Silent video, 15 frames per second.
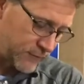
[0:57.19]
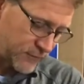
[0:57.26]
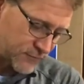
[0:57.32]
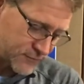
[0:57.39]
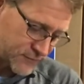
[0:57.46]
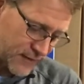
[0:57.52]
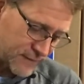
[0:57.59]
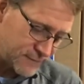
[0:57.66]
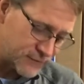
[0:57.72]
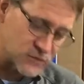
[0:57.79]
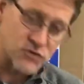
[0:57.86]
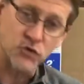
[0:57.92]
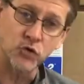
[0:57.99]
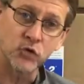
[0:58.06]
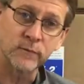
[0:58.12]
siphon
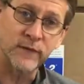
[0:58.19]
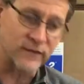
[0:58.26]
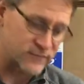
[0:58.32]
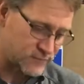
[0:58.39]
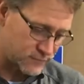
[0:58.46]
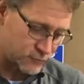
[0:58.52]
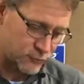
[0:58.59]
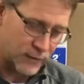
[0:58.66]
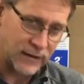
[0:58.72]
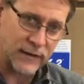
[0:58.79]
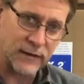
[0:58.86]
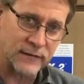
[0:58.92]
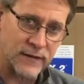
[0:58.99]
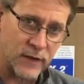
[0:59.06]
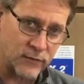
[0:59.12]
tube that's
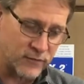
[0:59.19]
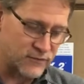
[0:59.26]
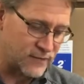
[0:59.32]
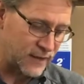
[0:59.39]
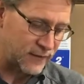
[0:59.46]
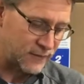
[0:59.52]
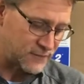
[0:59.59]
dragging down inside